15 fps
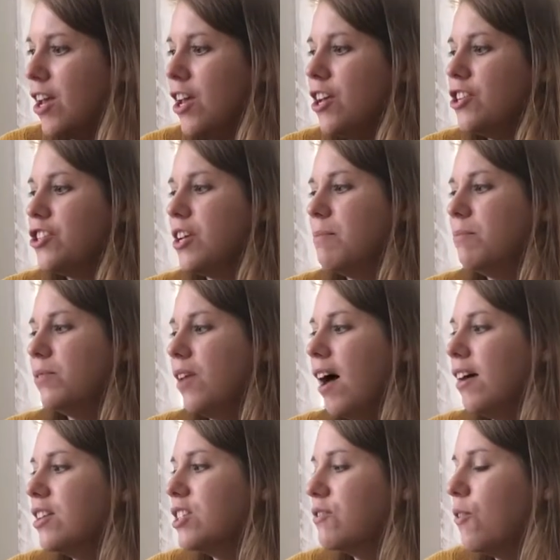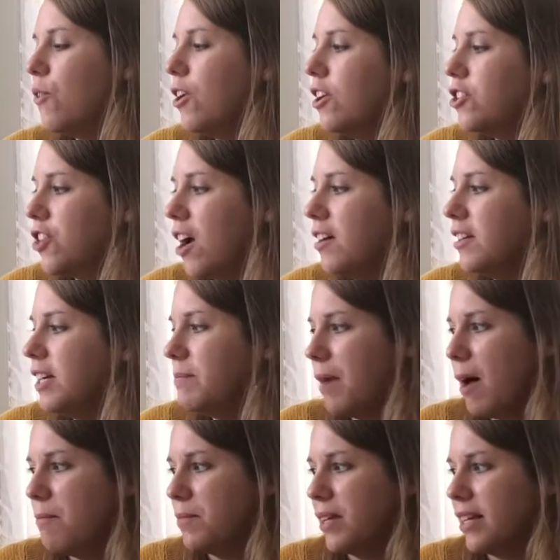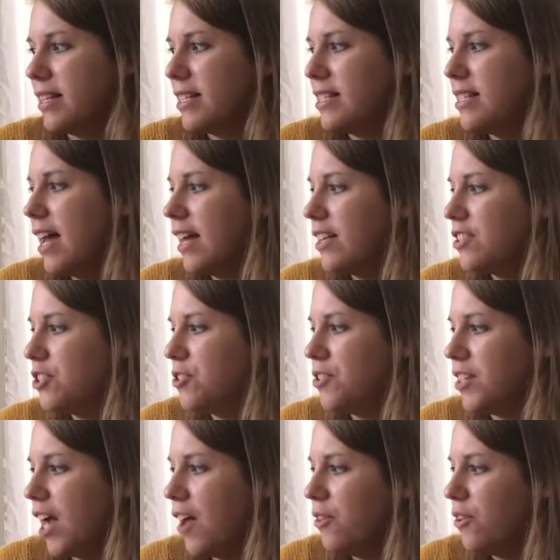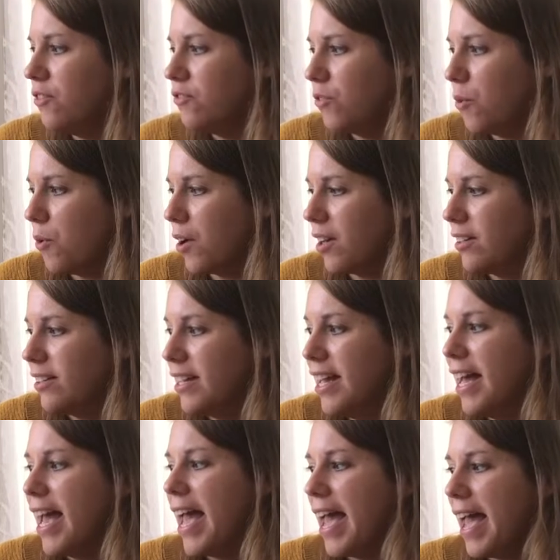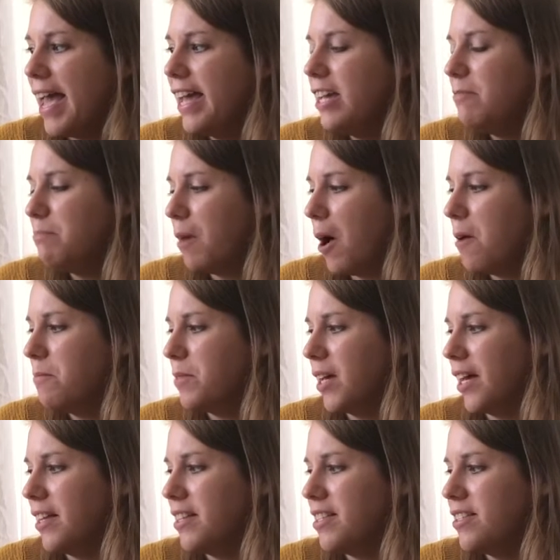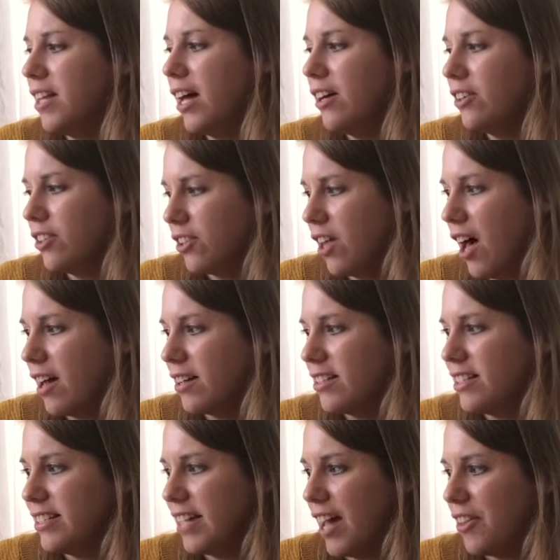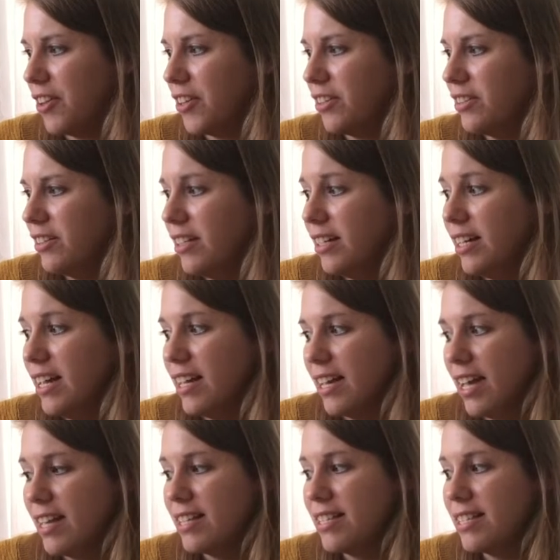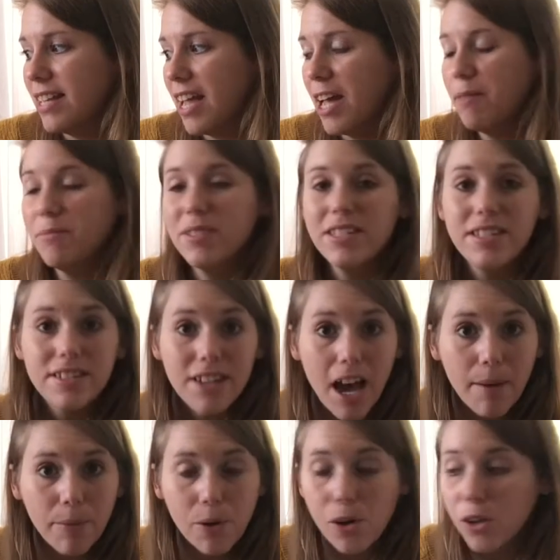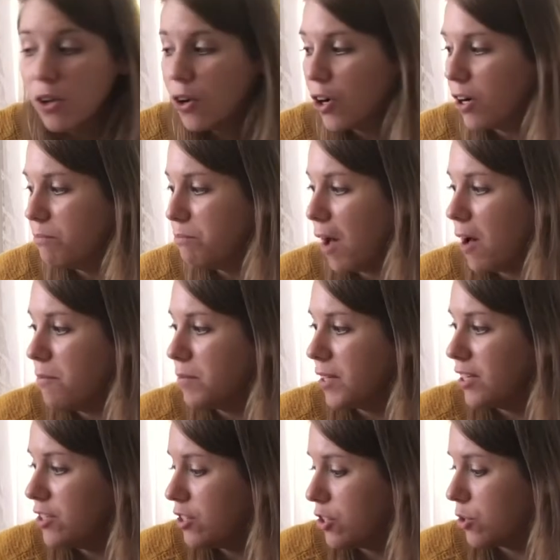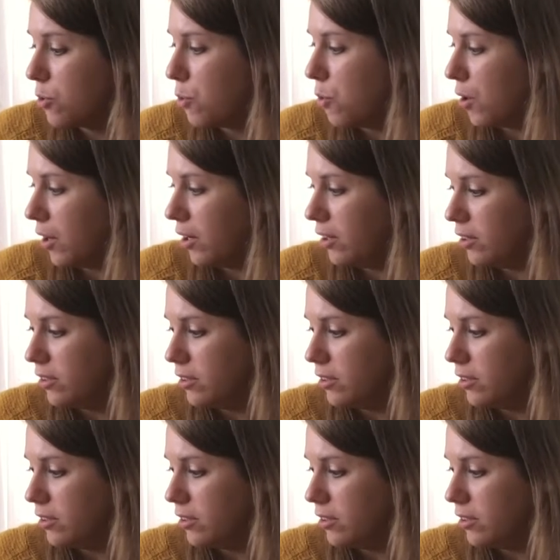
She plunks 4 chunky pumpkins next to the other 4. 8 pumpkins thunk clunk together. Can Sam double her pumpkin score?